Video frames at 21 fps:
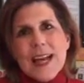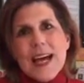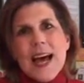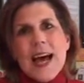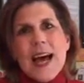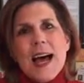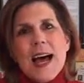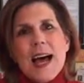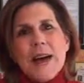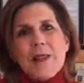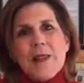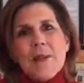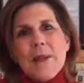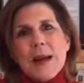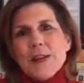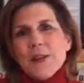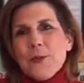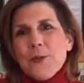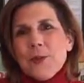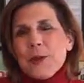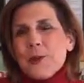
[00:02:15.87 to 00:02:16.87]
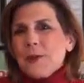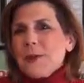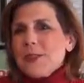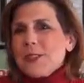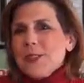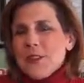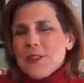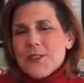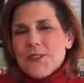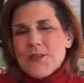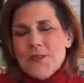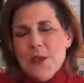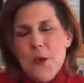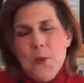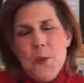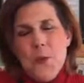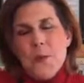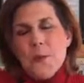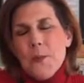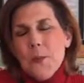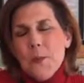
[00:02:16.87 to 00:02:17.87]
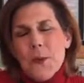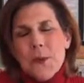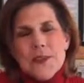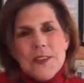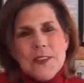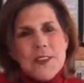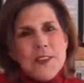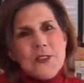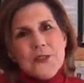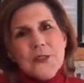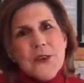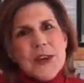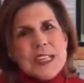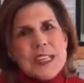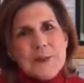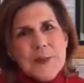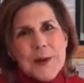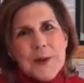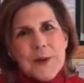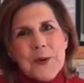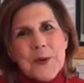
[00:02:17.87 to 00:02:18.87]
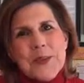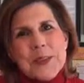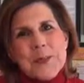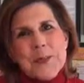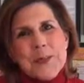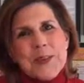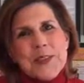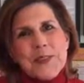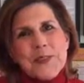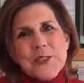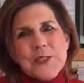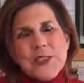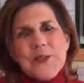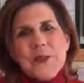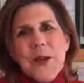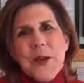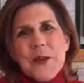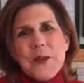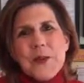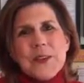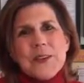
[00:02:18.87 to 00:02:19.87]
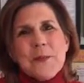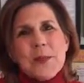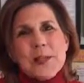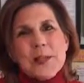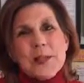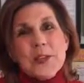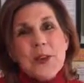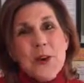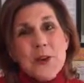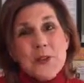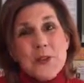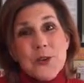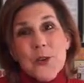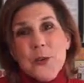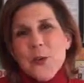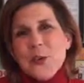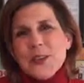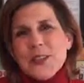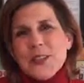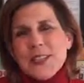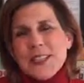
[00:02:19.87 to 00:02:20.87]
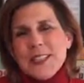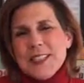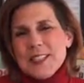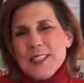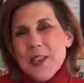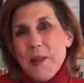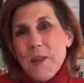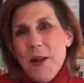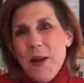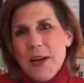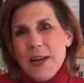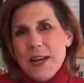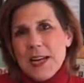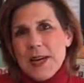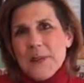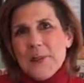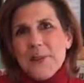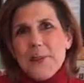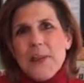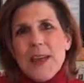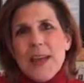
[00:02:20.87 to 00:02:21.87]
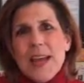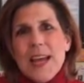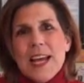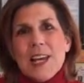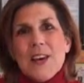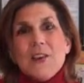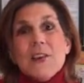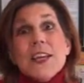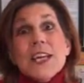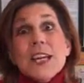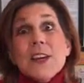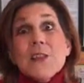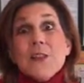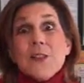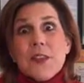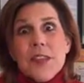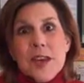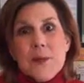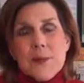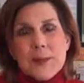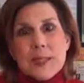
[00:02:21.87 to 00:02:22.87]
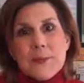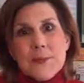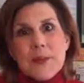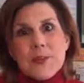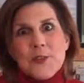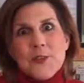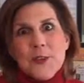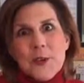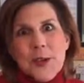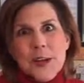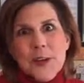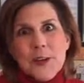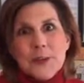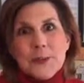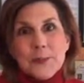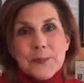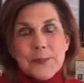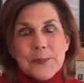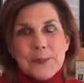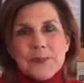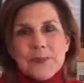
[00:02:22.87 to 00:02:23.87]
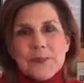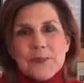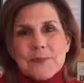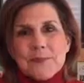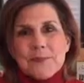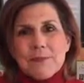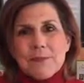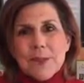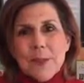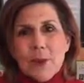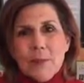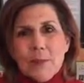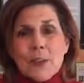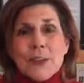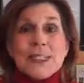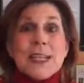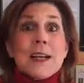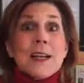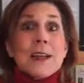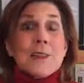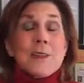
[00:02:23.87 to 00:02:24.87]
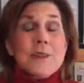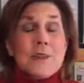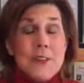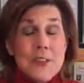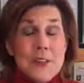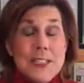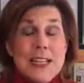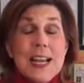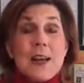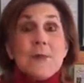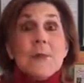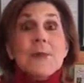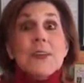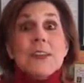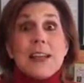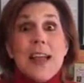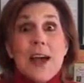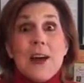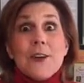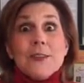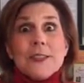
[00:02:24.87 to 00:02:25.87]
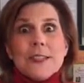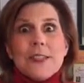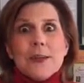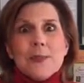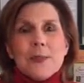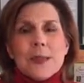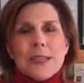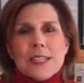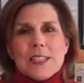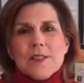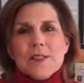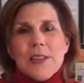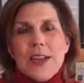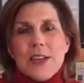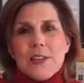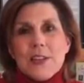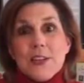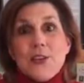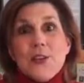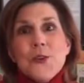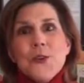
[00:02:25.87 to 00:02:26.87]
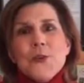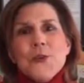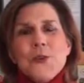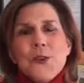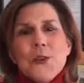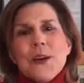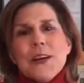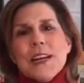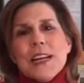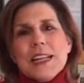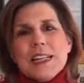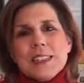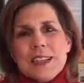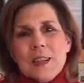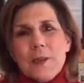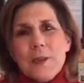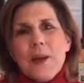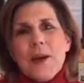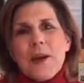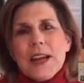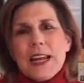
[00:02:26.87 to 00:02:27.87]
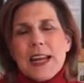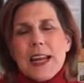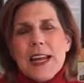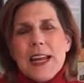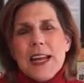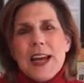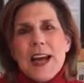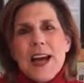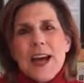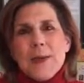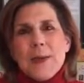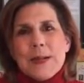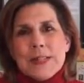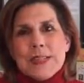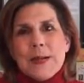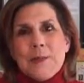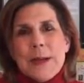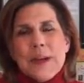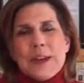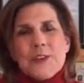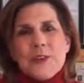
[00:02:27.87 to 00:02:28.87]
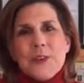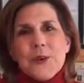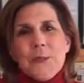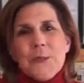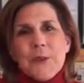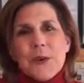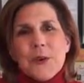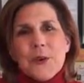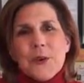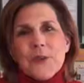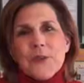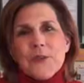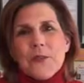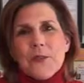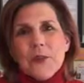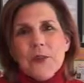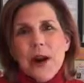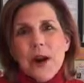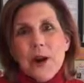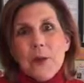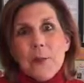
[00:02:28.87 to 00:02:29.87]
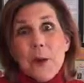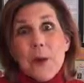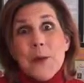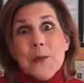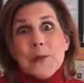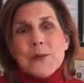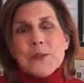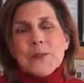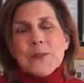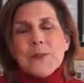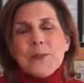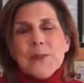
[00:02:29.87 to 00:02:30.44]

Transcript: Uh, the major minerals are no more important than the trace minerals, but they're just found in much larger quantities in the body, and our need for them is much greater. For, exa- for example, calcium is found in huge quantities in the body. Um, it's the major mineral for our bones.